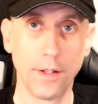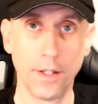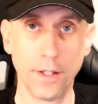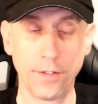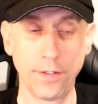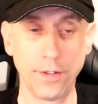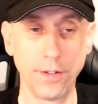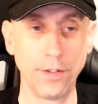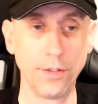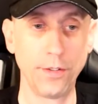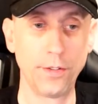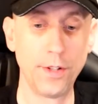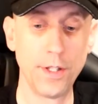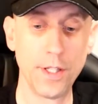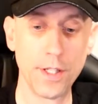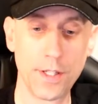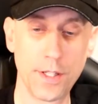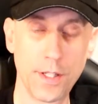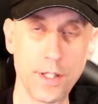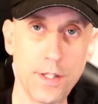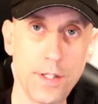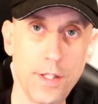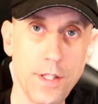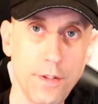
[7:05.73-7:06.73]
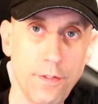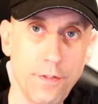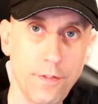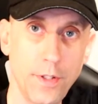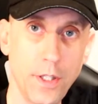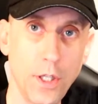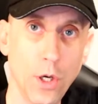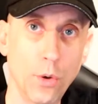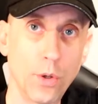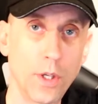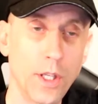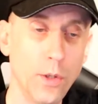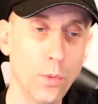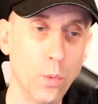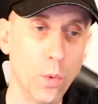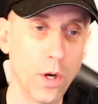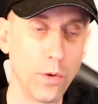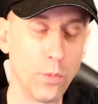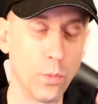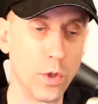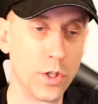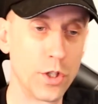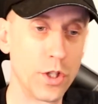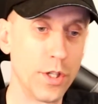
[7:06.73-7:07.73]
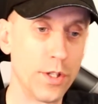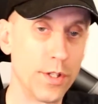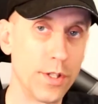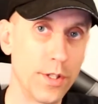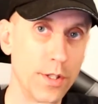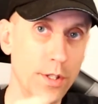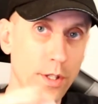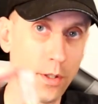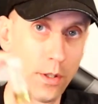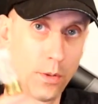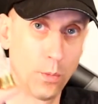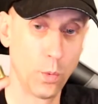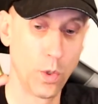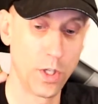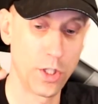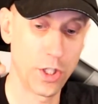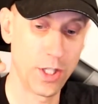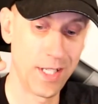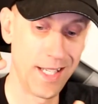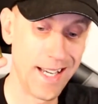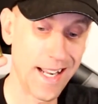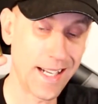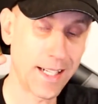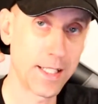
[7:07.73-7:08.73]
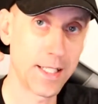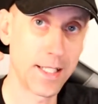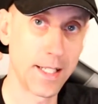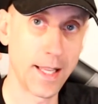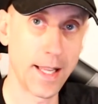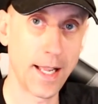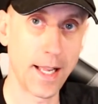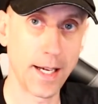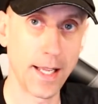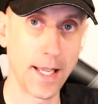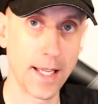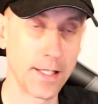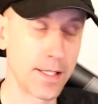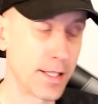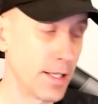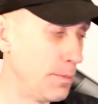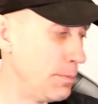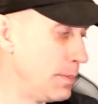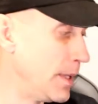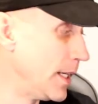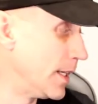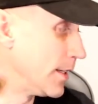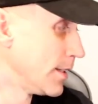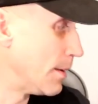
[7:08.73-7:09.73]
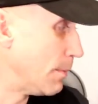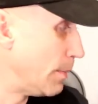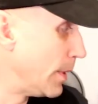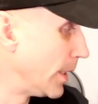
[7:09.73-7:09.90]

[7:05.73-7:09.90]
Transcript: this is the Fiocchi one, which next to that S&B is